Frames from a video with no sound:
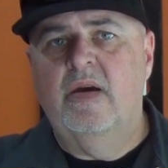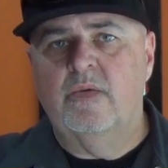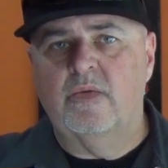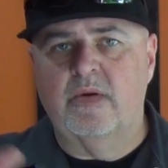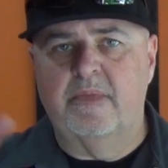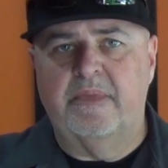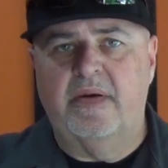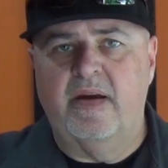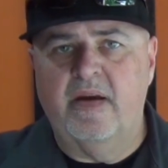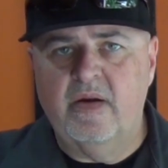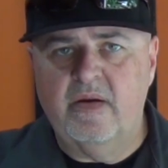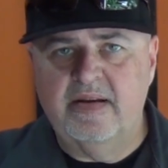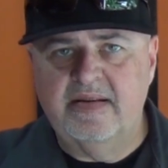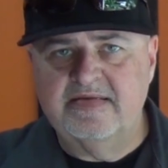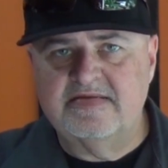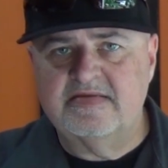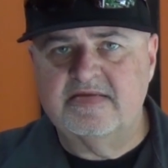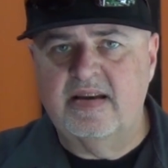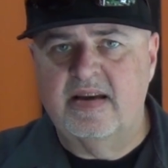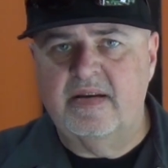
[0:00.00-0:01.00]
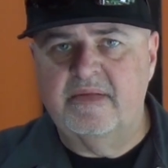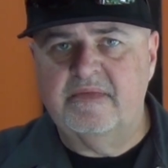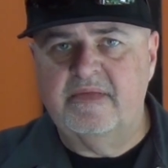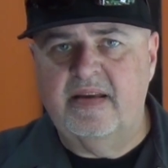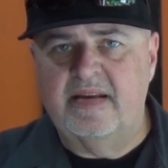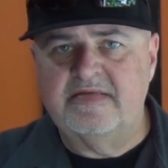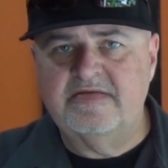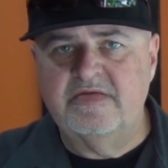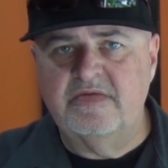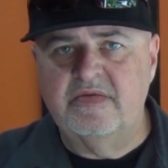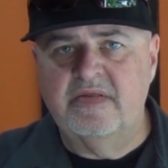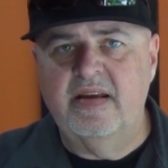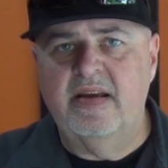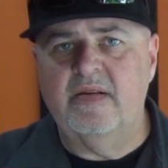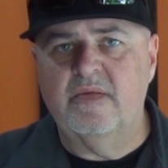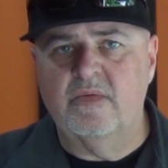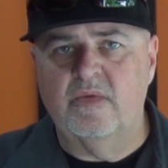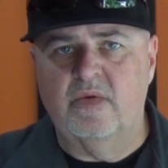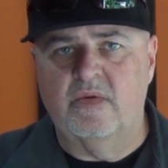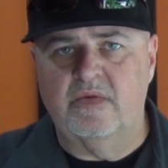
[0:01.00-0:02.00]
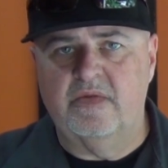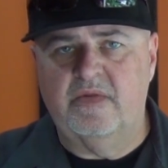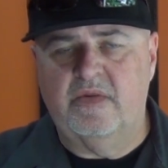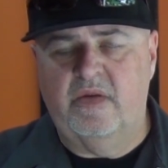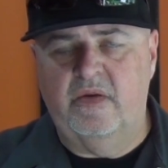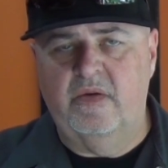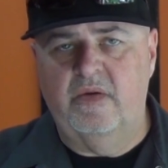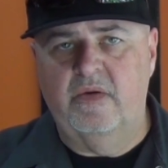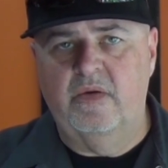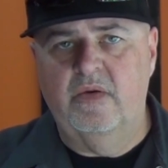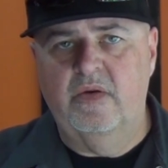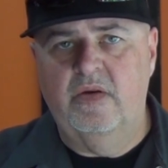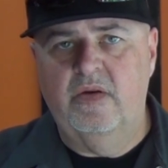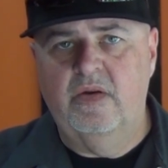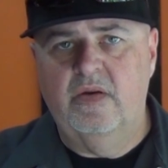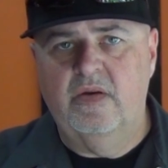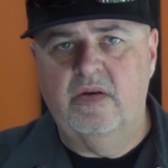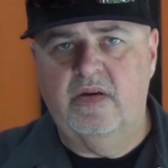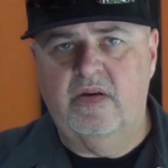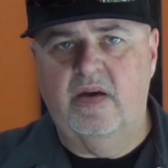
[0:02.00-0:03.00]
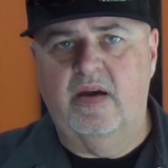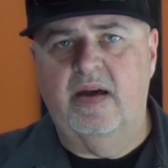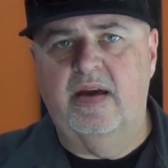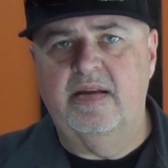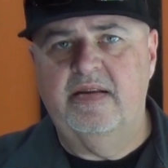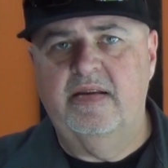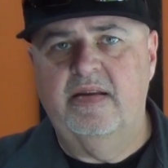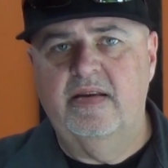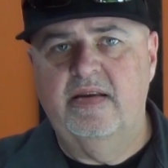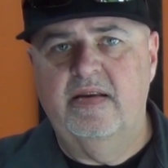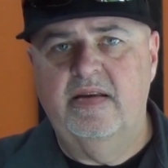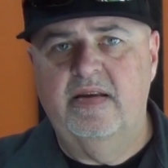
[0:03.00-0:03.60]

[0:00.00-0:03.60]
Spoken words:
repairing stuff that you didn't want to cut,